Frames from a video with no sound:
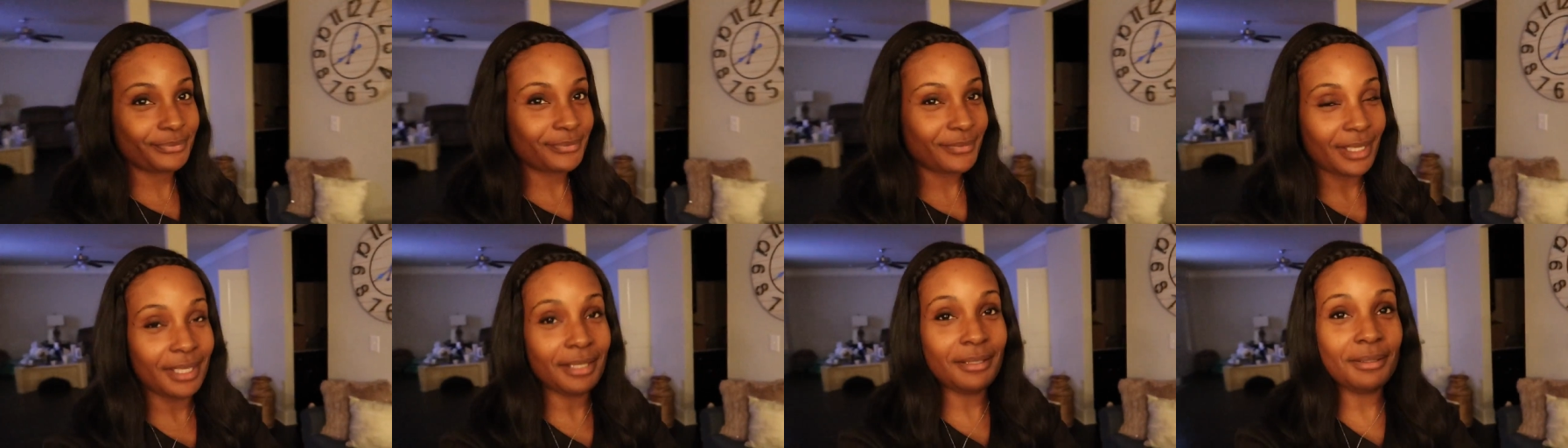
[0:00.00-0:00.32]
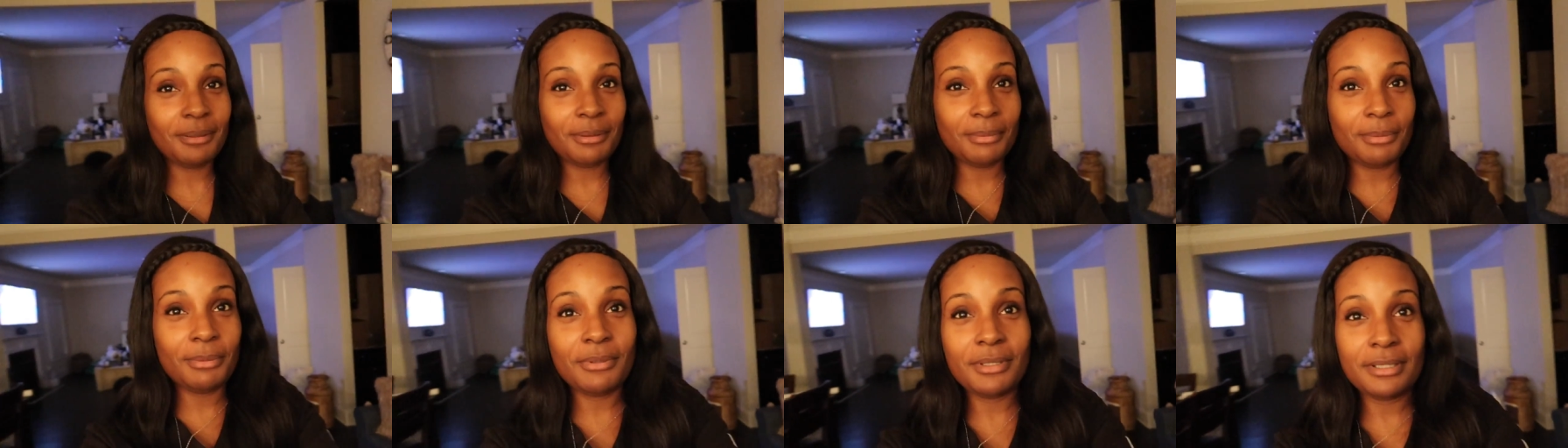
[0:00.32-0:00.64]
That
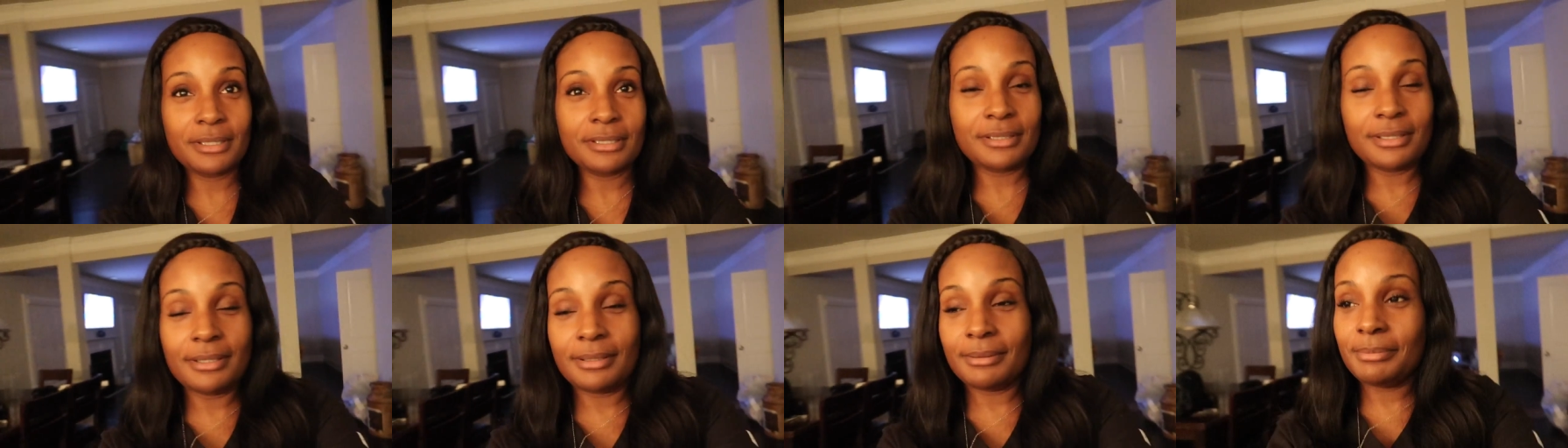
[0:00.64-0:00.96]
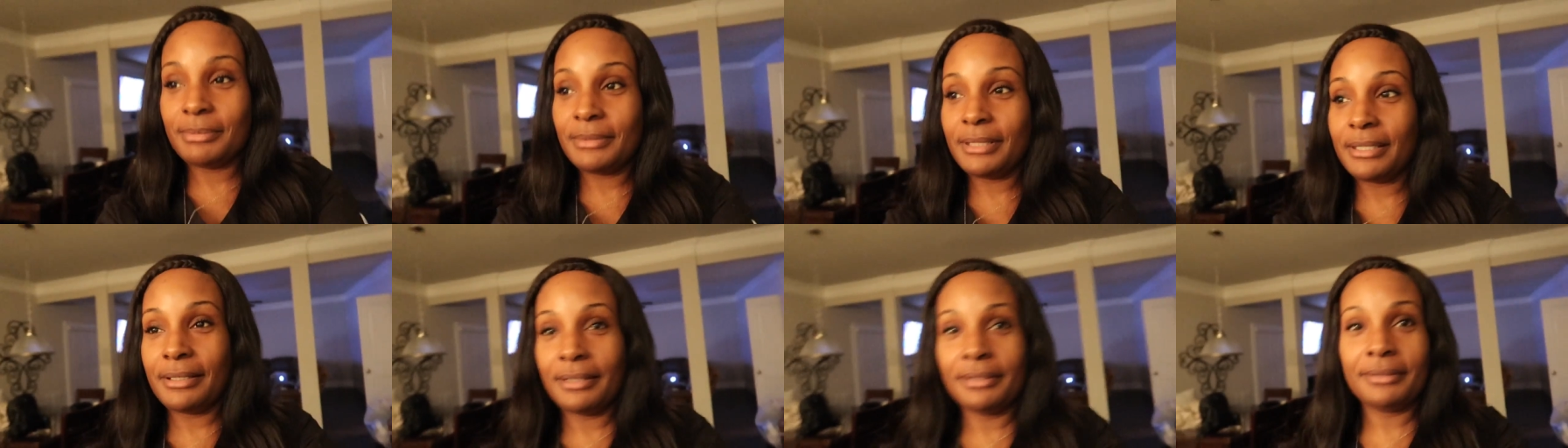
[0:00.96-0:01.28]
little boy,
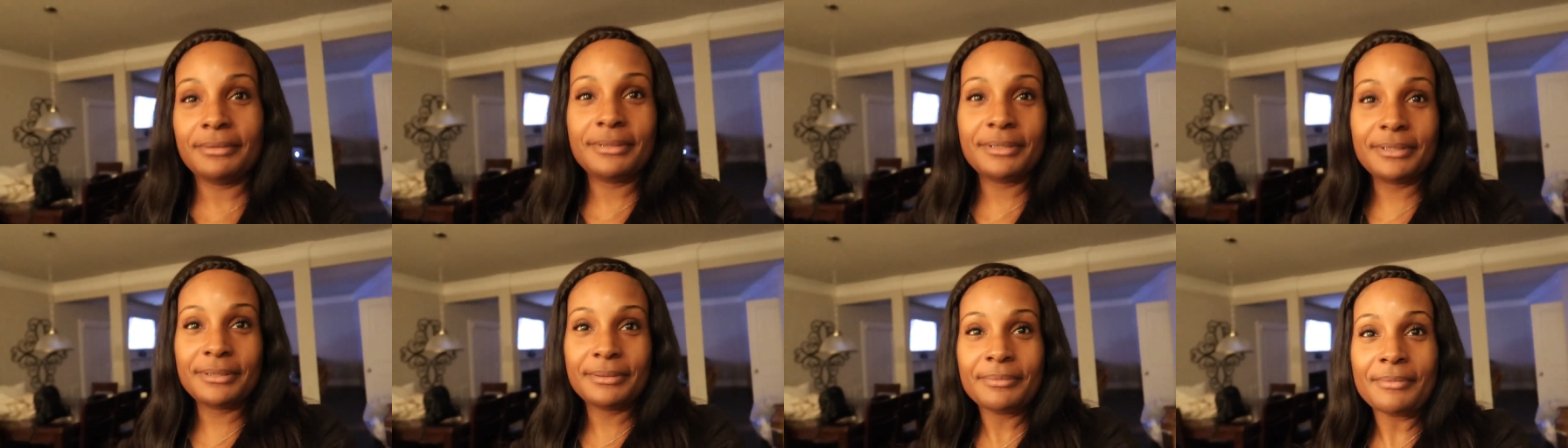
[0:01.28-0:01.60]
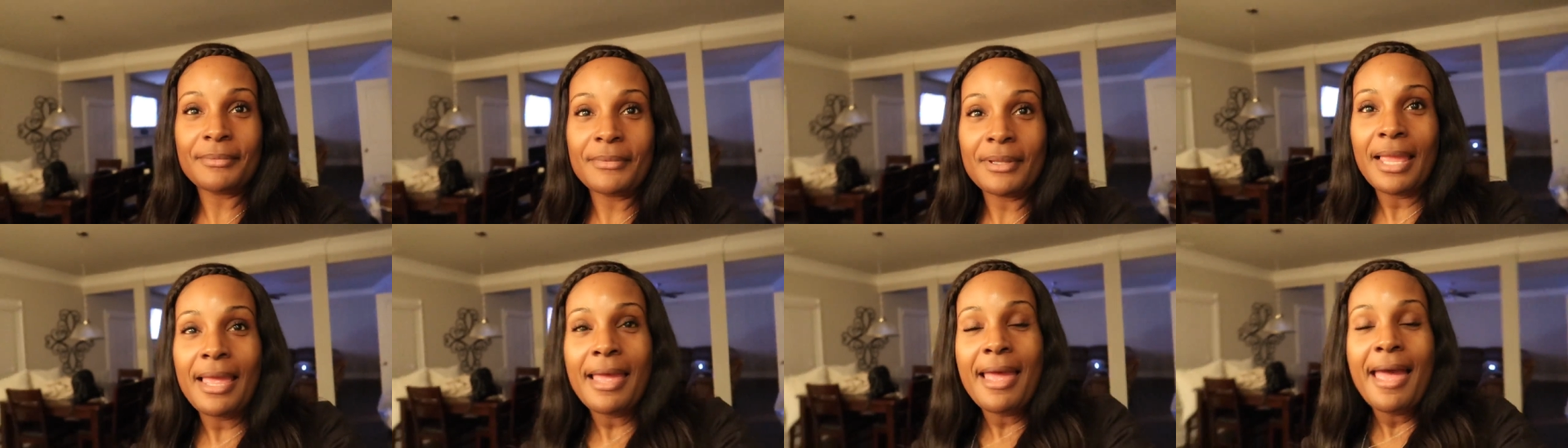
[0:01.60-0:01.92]
something else.
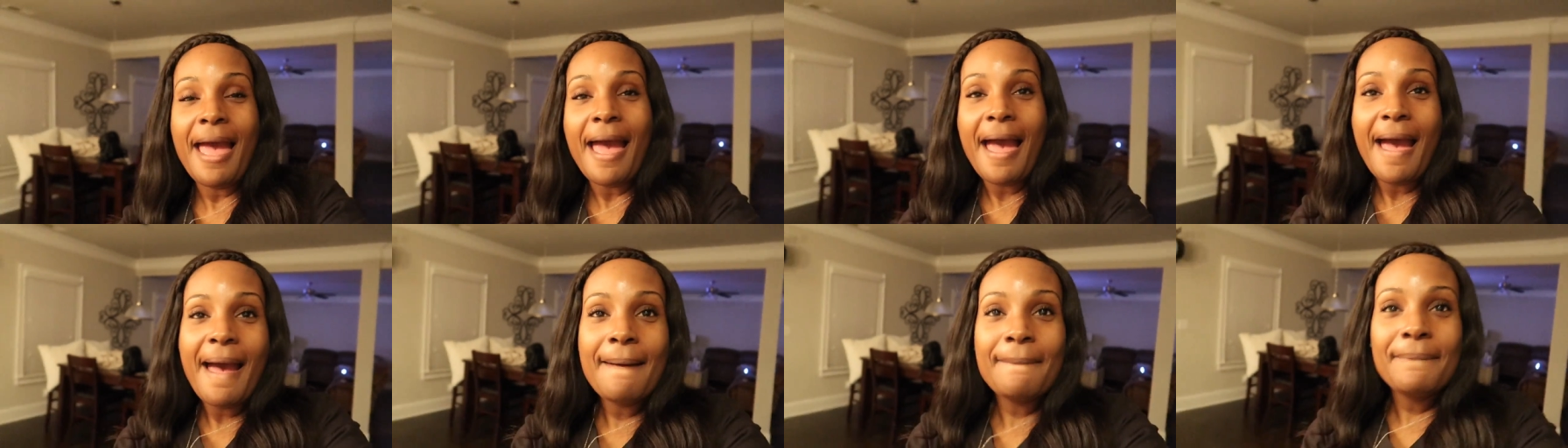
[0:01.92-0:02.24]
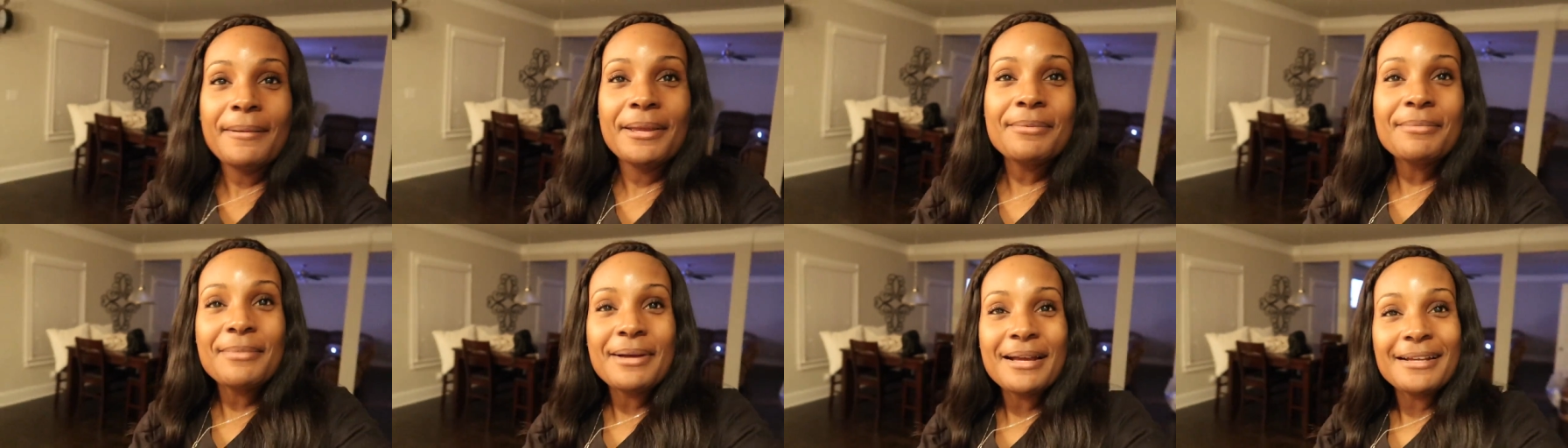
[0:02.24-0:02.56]

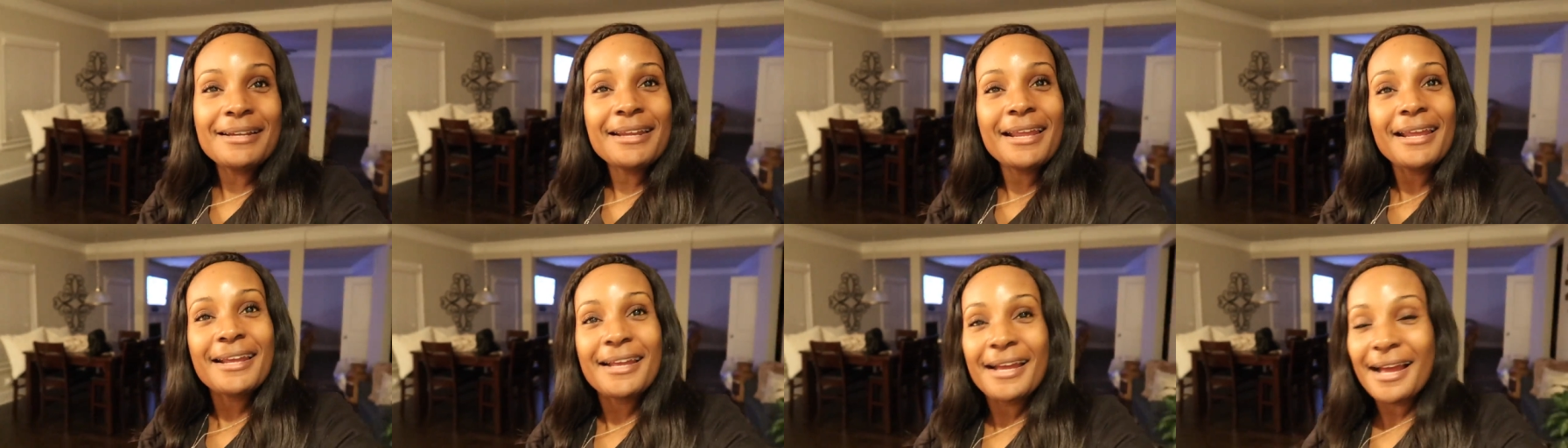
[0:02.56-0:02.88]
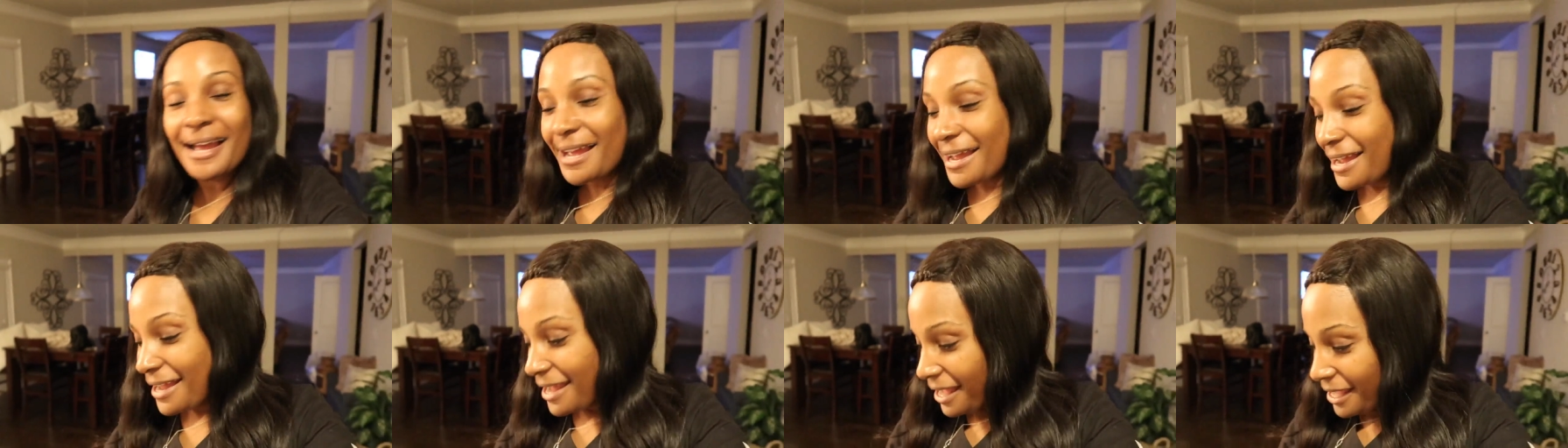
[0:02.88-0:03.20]
Happy Monday,
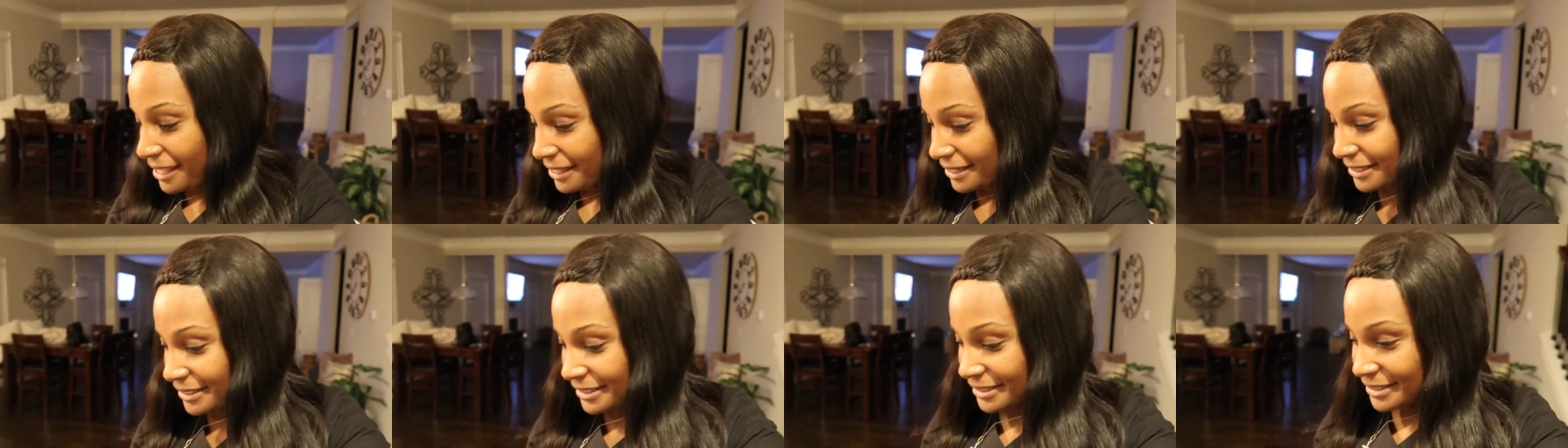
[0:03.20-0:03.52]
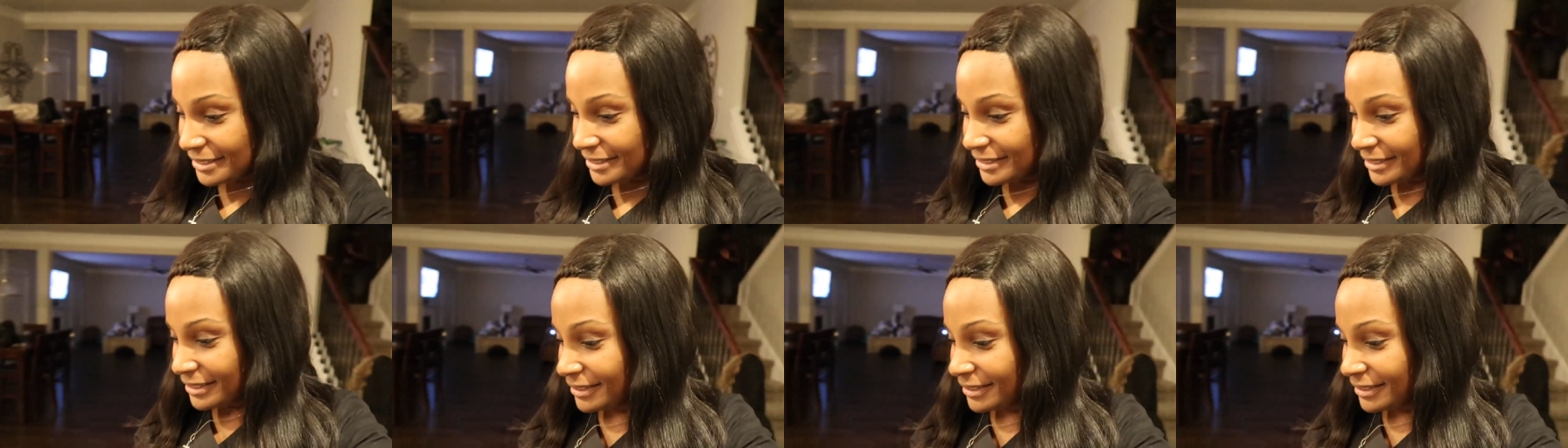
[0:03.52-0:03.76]
guys.